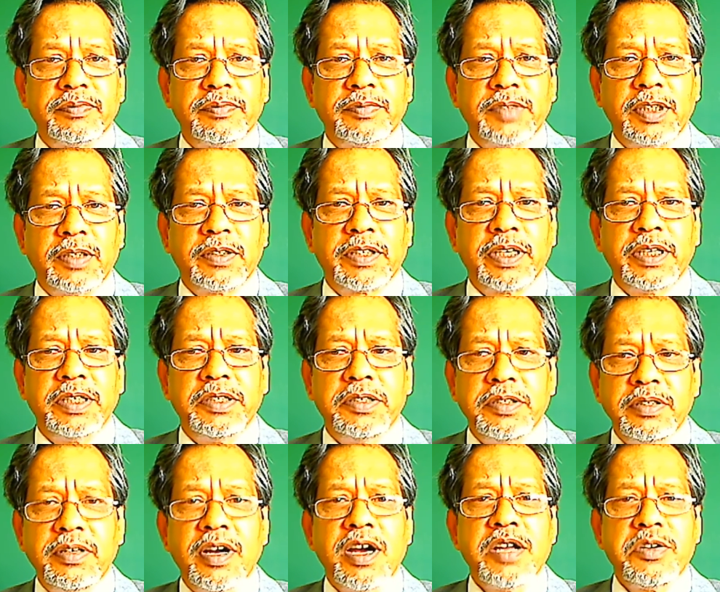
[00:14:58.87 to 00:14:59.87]
Okay,
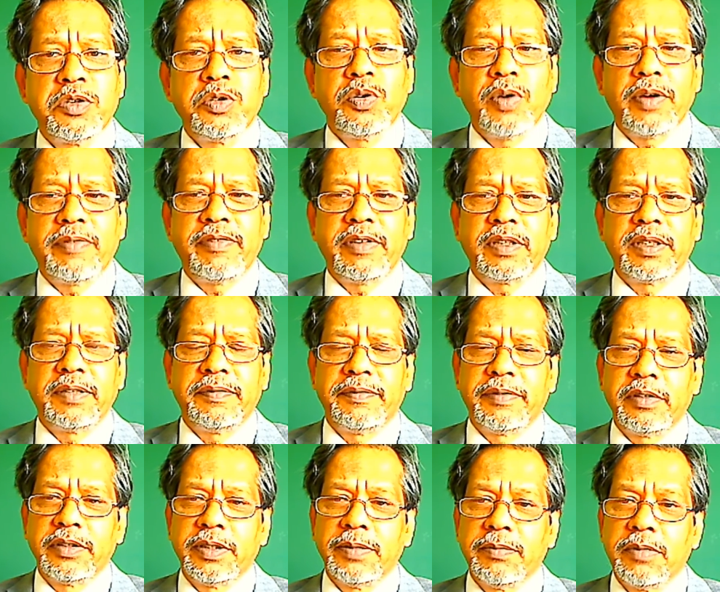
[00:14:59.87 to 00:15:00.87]
do not do everything
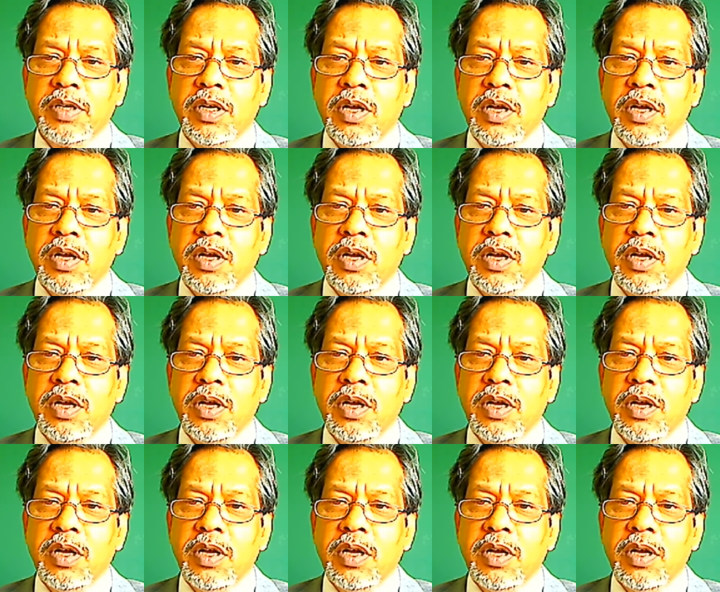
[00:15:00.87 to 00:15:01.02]
for them.